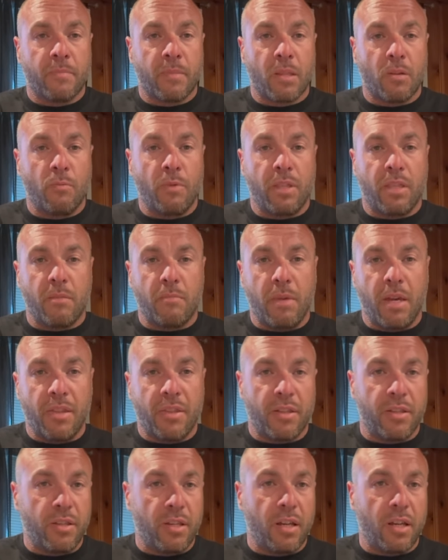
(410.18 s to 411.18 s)
With the meth
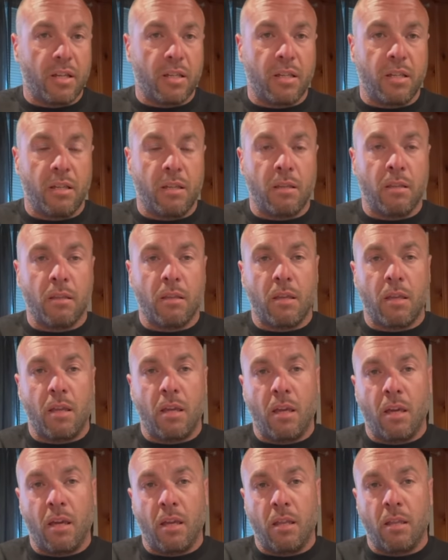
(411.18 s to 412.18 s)
injection,
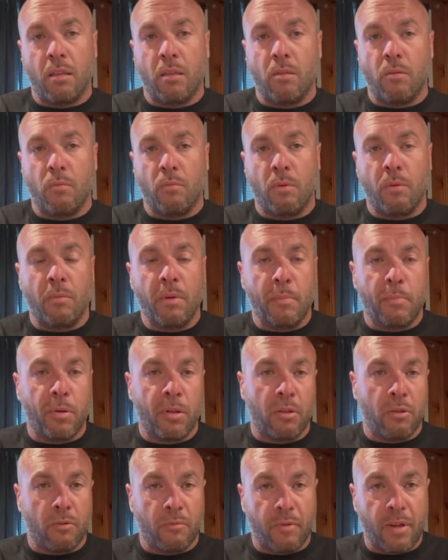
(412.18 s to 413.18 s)
and when we put
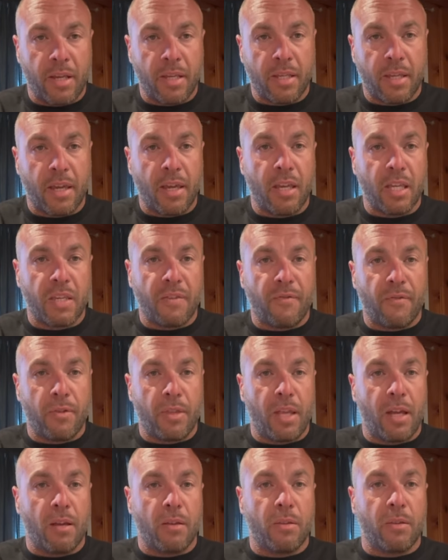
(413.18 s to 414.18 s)
it on race gas for
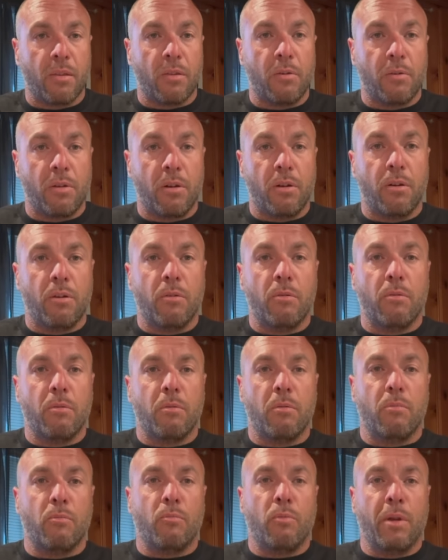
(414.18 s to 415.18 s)
down Lodo,
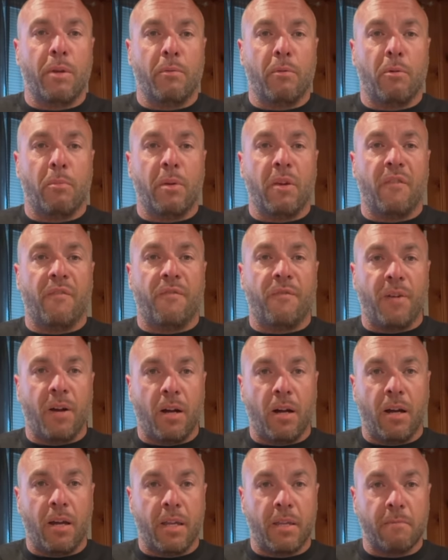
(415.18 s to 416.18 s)
we will be
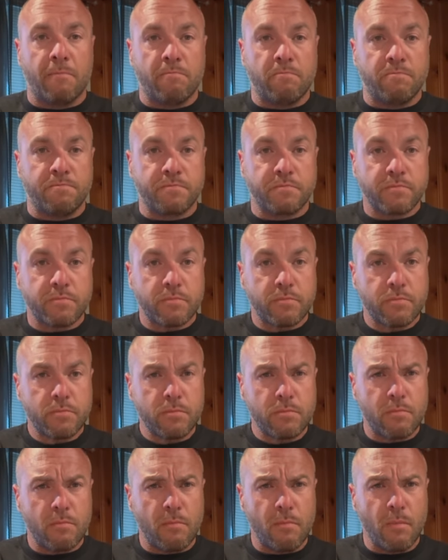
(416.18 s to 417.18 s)
fine
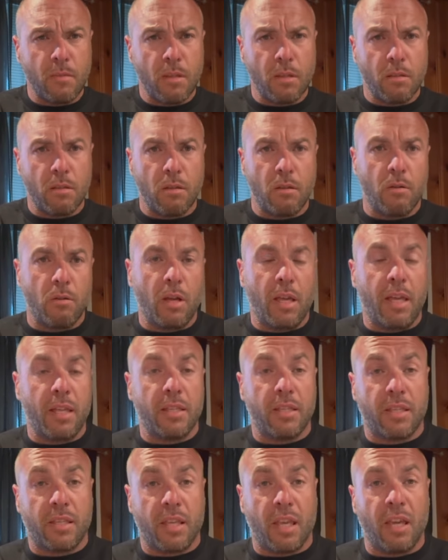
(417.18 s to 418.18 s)
and
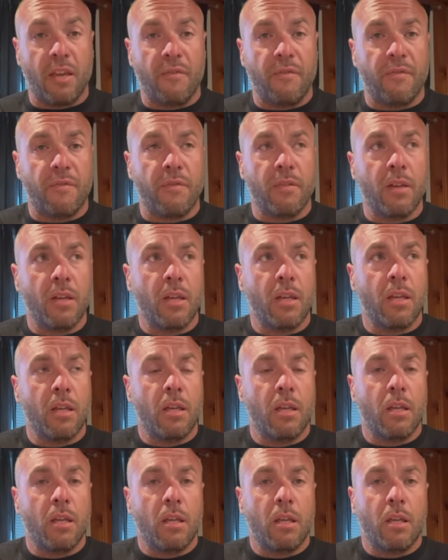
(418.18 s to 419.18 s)
safe.
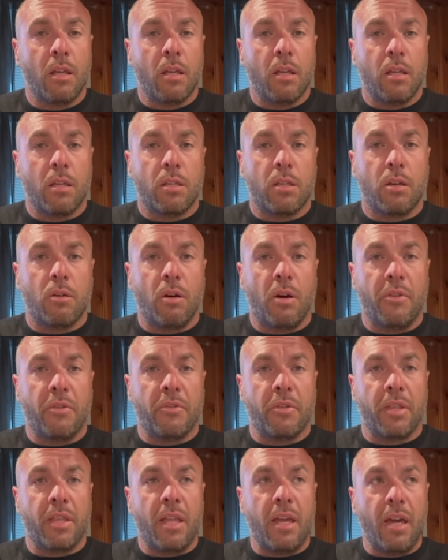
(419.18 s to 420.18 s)
So other
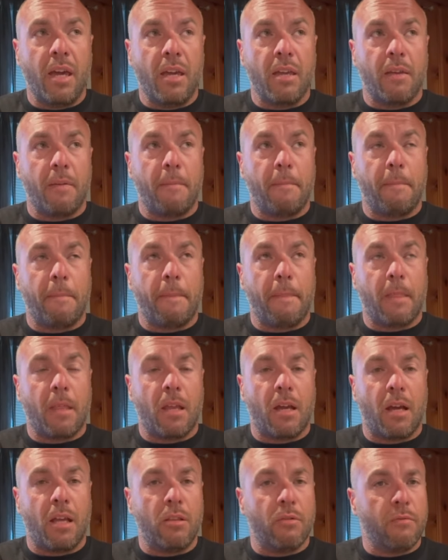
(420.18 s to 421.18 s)
than that,
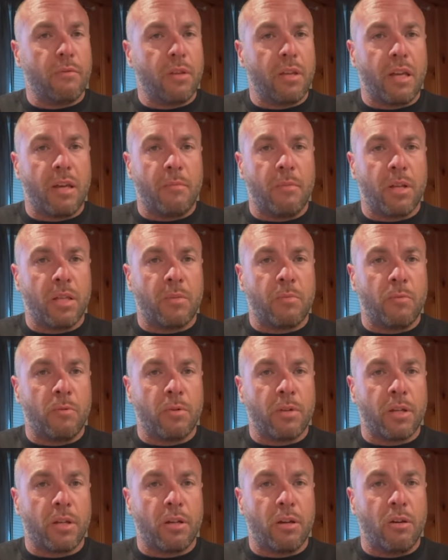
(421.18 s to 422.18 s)
I don't really have much
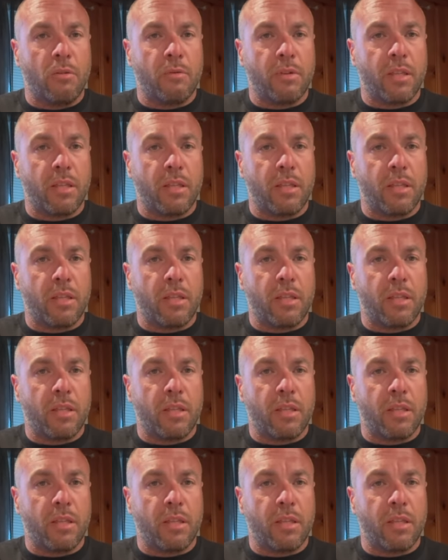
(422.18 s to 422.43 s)
more to go with